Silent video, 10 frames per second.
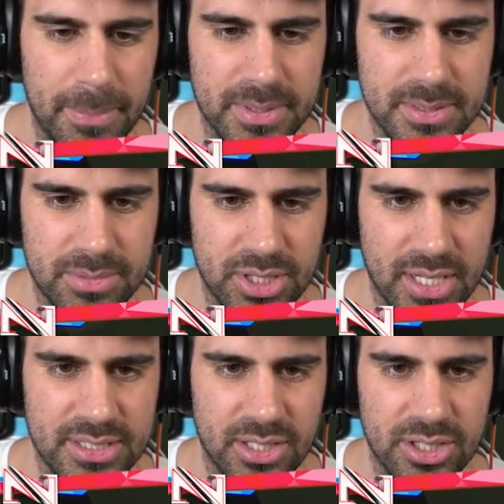put some
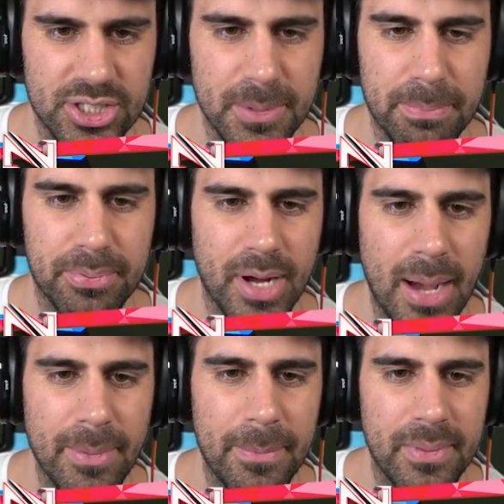chests here. There should
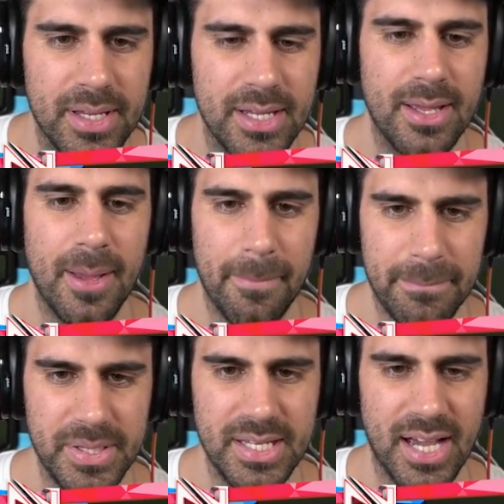probably
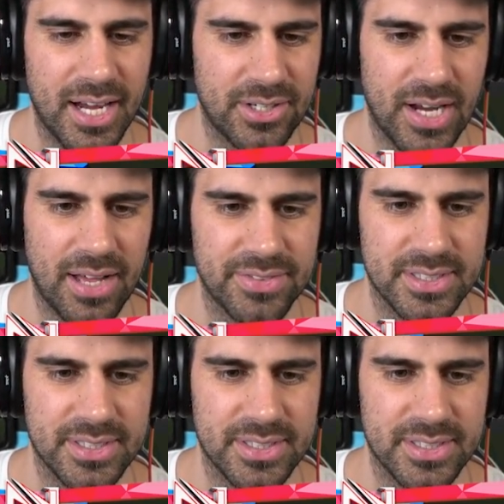be a crafting